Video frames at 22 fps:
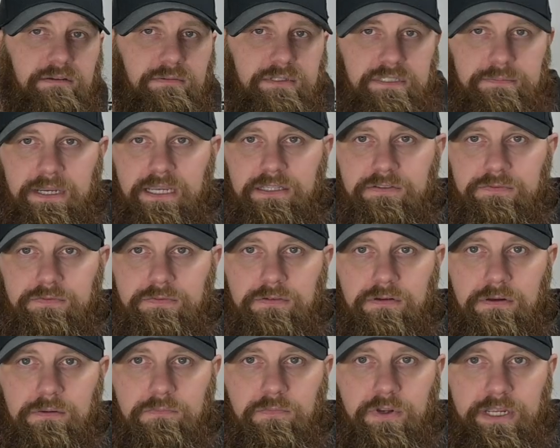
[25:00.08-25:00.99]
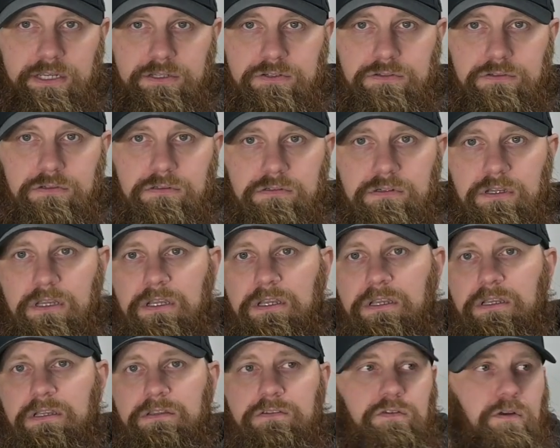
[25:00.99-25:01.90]
a response from Rachel,
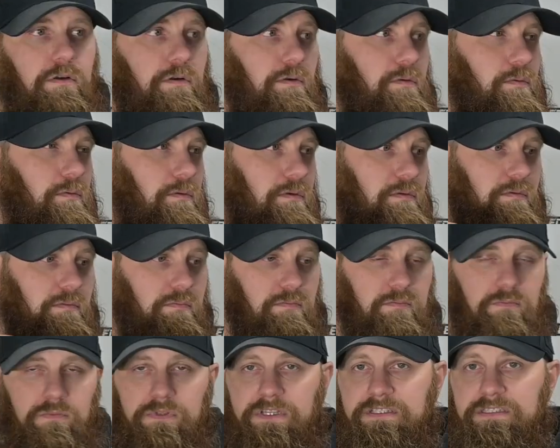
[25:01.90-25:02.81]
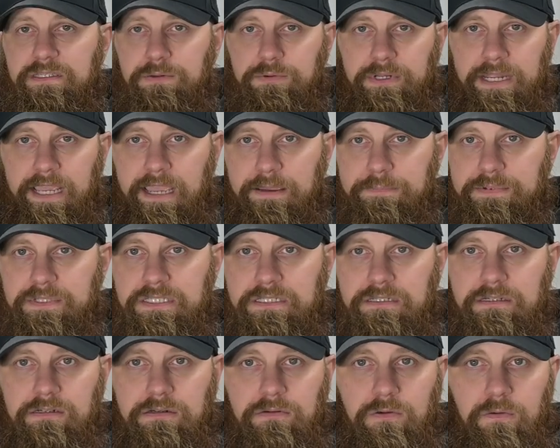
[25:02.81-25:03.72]
so let's see what happens
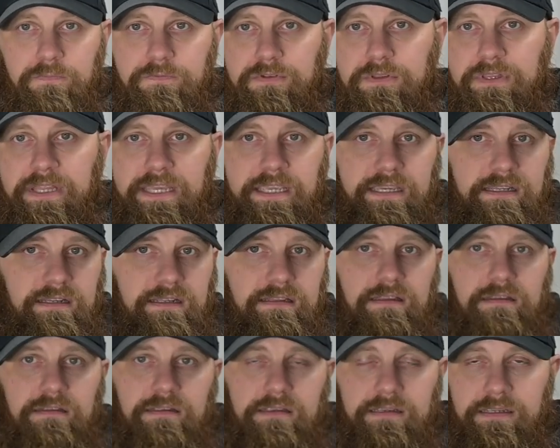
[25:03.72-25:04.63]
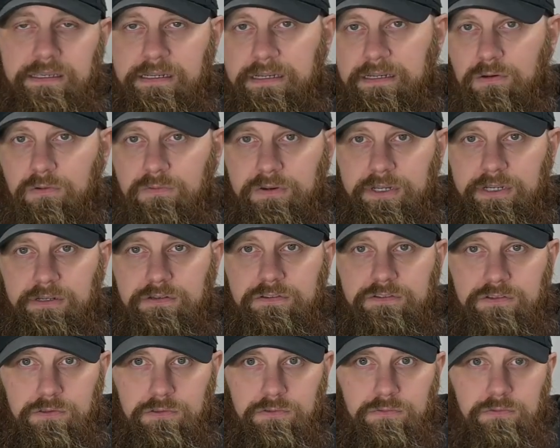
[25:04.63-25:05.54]
here. Hopefully they get it and get it over here
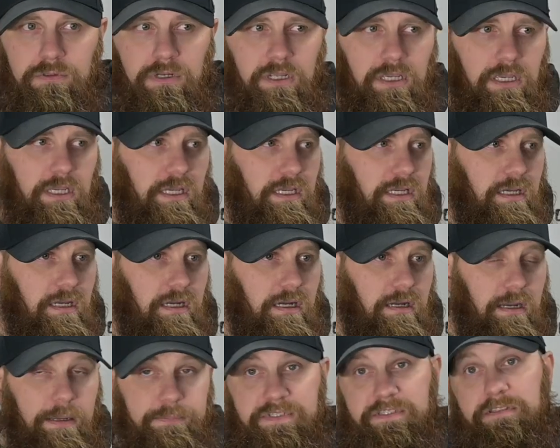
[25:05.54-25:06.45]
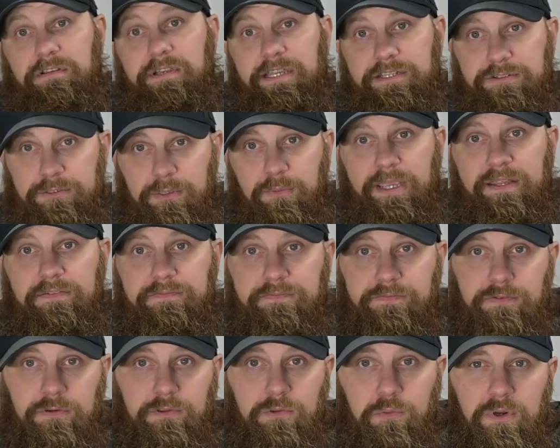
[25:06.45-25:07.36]
soon. I'm still actually waiting
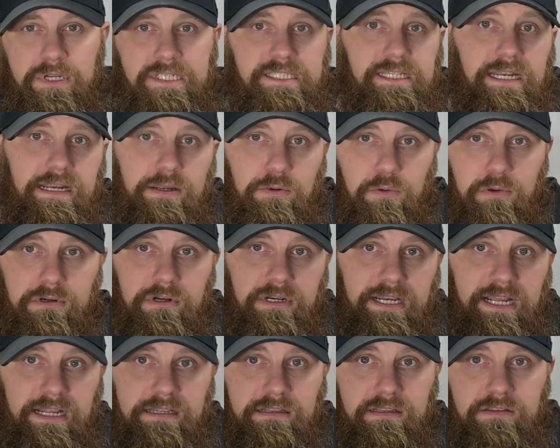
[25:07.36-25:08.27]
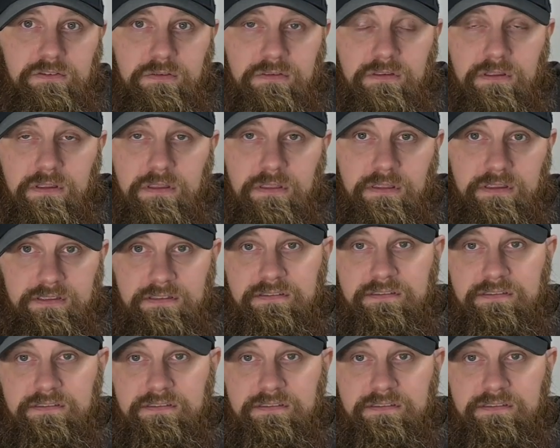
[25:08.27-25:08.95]
for the ones that I ordered on the